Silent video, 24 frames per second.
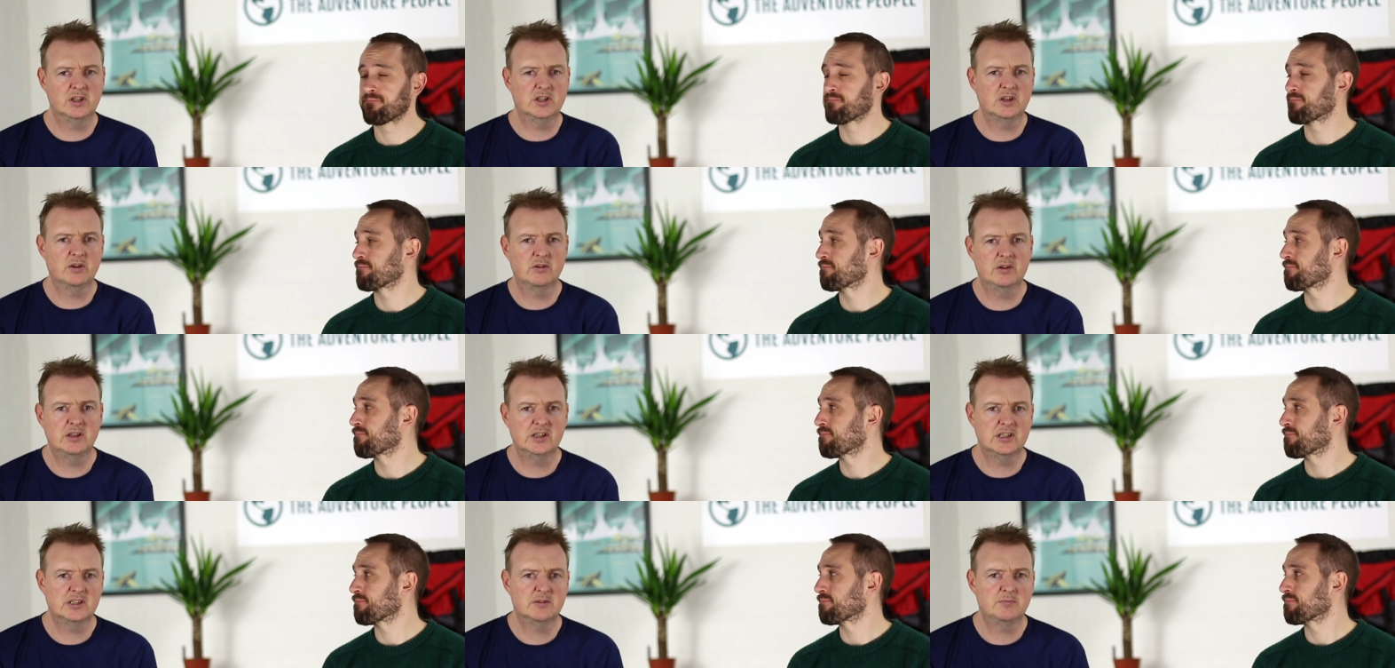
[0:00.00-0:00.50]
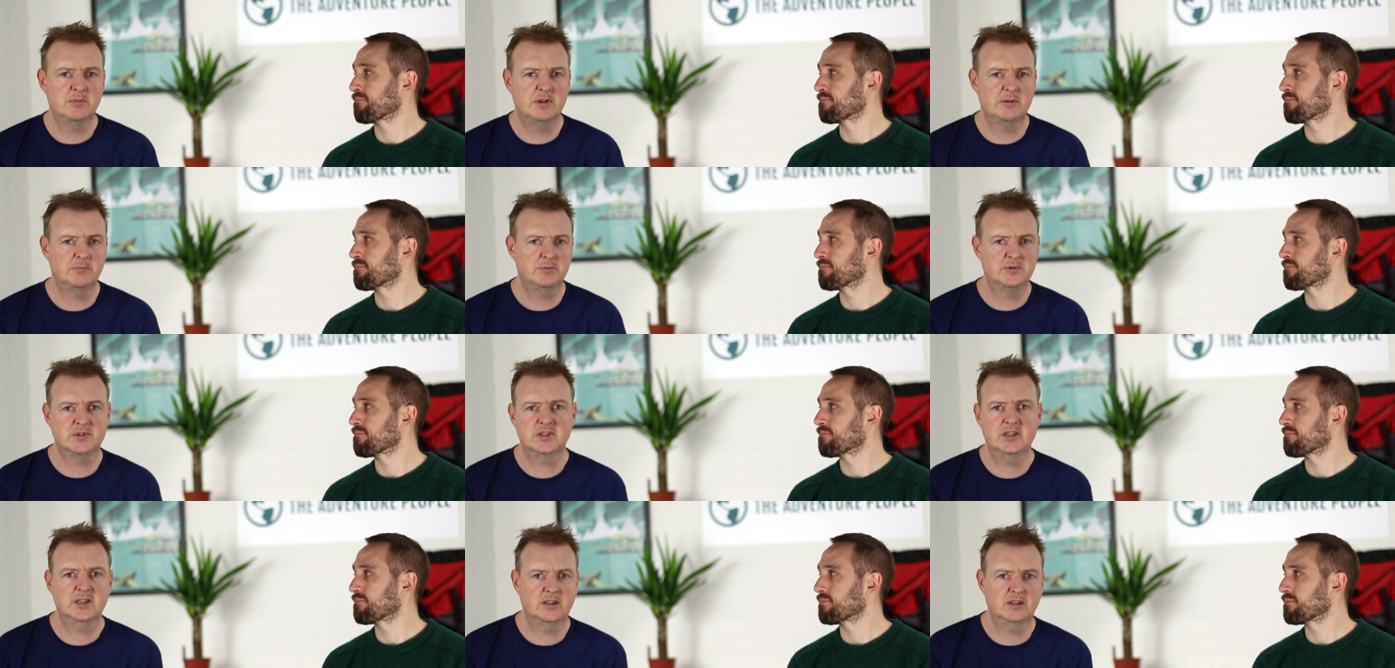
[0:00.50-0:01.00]
Speaker 1: you don't need to be
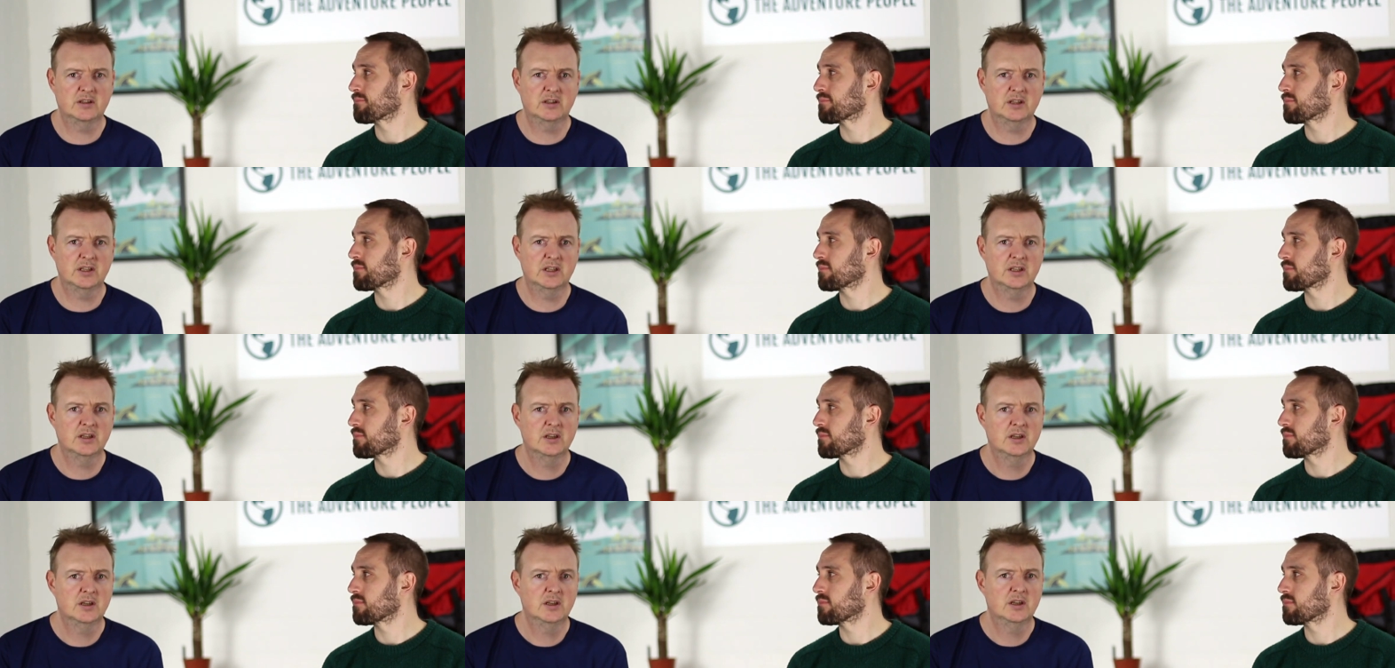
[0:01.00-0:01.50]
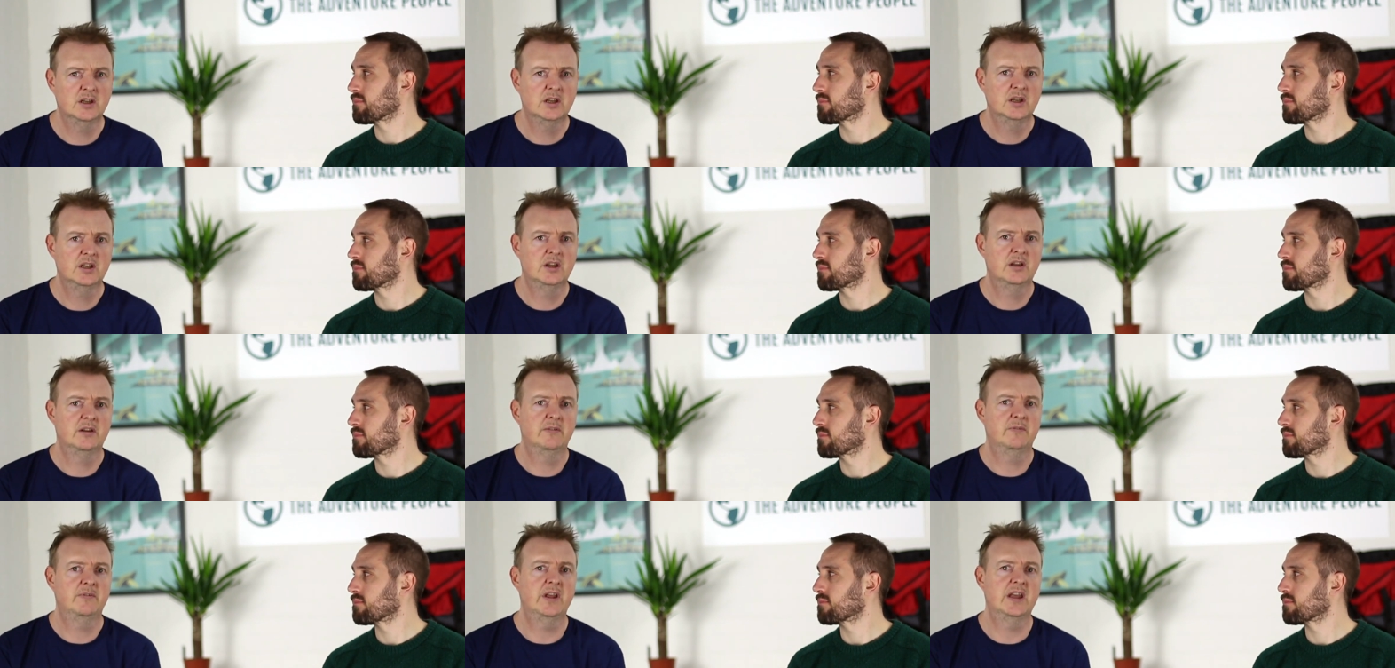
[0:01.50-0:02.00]
particularly
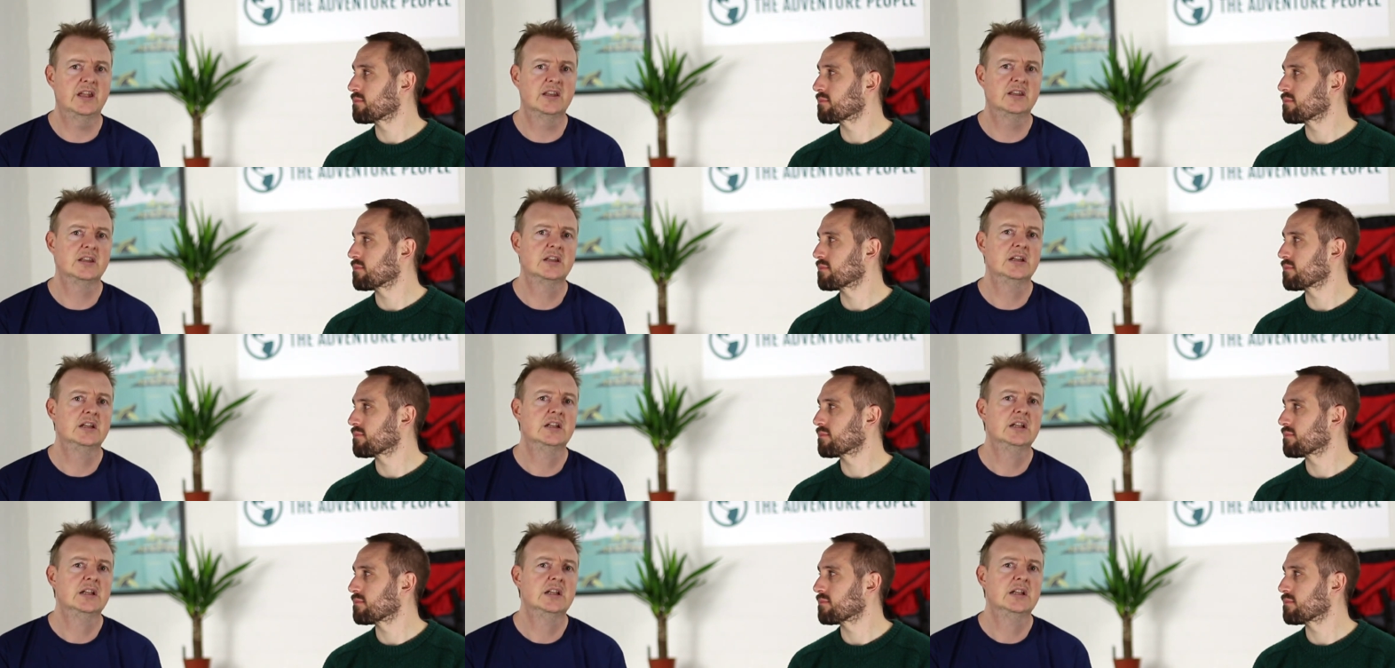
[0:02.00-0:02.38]
fit.